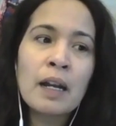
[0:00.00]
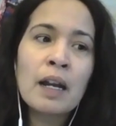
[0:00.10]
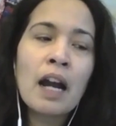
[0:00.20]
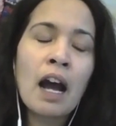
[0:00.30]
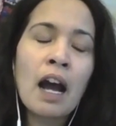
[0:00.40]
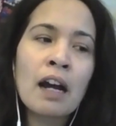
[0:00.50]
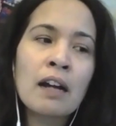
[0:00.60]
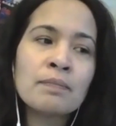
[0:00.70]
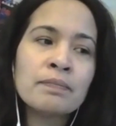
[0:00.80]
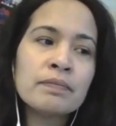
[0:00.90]

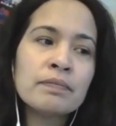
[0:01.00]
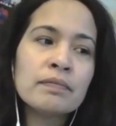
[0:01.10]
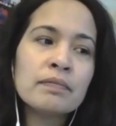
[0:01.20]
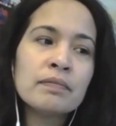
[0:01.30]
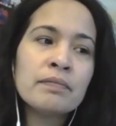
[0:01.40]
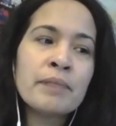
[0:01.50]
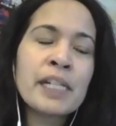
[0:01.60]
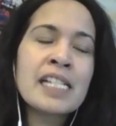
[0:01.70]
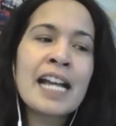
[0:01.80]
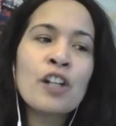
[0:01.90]
because
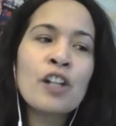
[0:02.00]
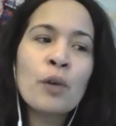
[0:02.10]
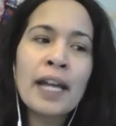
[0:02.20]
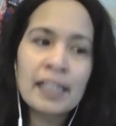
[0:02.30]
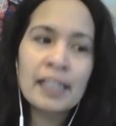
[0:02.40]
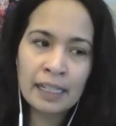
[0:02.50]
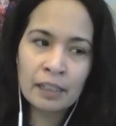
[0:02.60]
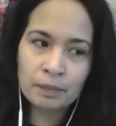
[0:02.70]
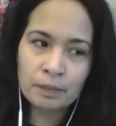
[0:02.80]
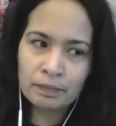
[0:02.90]
I know that like
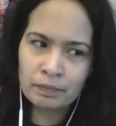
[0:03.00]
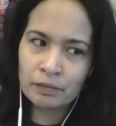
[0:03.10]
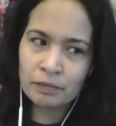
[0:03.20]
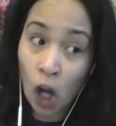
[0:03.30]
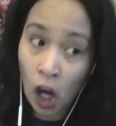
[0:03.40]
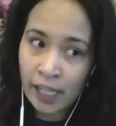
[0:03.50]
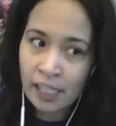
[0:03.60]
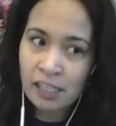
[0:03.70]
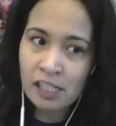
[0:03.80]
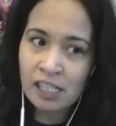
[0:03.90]

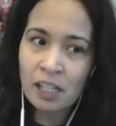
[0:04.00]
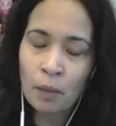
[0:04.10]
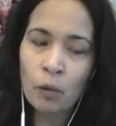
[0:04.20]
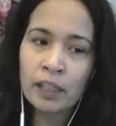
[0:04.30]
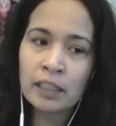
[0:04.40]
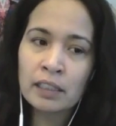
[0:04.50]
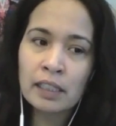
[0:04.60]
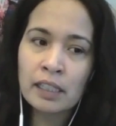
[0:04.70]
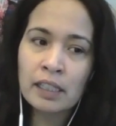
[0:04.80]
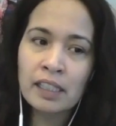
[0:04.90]
talking to someone
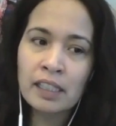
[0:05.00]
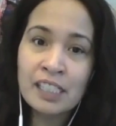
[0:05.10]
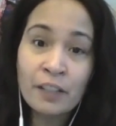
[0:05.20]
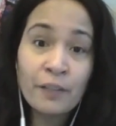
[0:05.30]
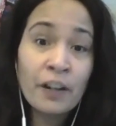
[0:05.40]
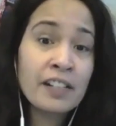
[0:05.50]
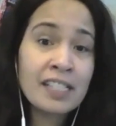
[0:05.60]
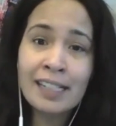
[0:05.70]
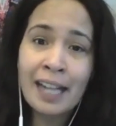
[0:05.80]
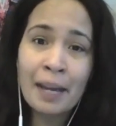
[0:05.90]
is a very
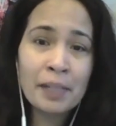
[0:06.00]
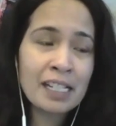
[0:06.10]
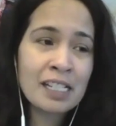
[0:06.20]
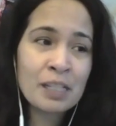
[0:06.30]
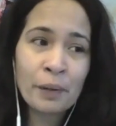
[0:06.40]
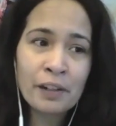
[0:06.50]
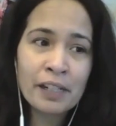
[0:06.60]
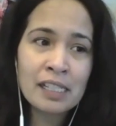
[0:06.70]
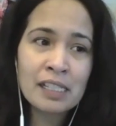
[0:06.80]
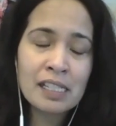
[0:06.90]
dynamic
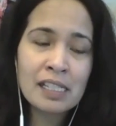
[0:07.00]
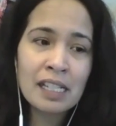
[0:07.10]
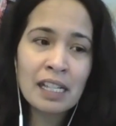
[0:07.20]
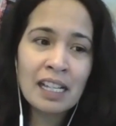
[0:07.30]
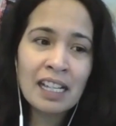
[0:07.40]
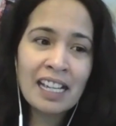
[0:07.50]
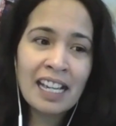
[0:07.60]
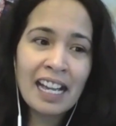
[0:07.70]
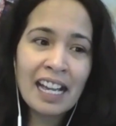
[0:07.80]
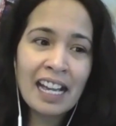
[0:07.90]
experience,
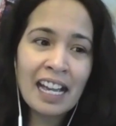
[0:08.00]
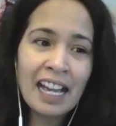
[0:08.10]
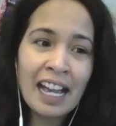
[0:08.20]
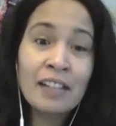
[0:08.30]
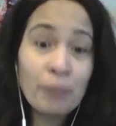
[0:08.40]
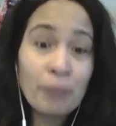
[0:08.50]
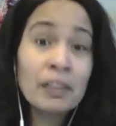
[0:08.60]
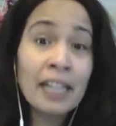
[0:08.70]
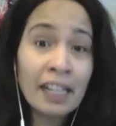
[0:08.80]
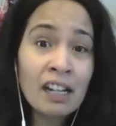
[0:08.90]
and people
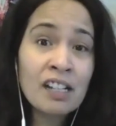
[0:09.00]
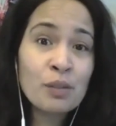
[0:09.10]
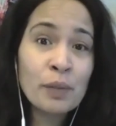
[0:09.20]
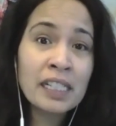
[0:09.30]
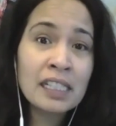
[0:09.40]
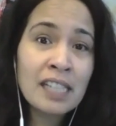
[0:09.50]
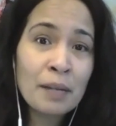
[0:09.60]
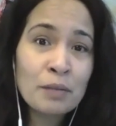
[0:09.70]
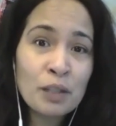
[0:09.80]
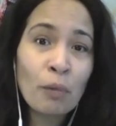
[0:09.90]
like us, we need
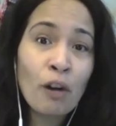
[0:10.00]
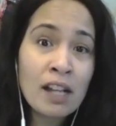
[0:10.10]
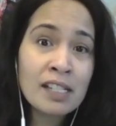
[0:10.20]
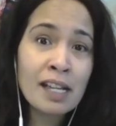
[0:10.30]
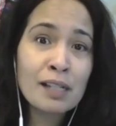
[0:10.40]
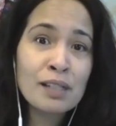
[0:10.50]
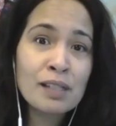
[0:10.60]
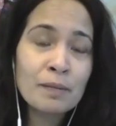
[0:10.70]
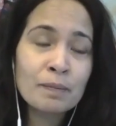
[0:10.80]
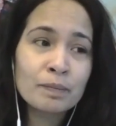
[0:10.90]
time to
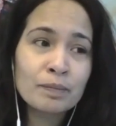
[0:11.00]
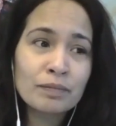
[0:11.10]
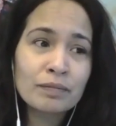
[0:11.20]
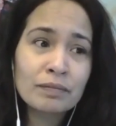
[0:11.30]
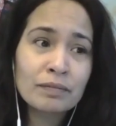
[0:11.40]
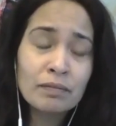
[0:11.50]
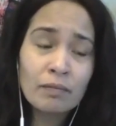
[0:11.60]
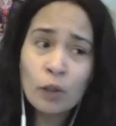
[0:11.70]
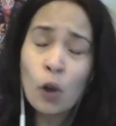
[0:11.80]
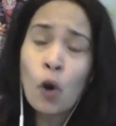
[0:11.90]
process
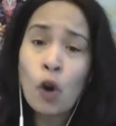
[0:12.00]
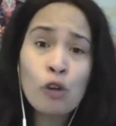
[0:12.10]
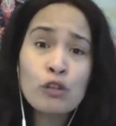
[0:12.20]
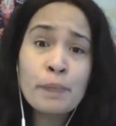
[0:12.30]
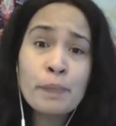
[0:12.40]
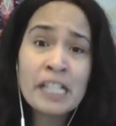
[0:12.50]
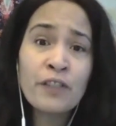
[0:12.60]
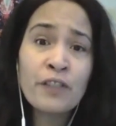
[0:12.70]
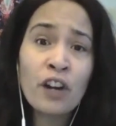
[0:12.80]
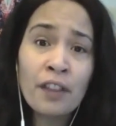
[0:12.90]
or hold space
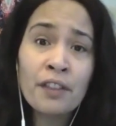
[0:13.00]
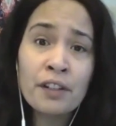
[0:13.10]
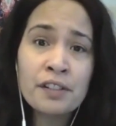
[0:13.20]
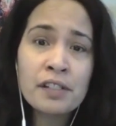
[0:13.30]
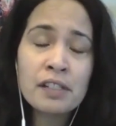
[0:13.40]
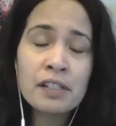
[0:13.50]
for others,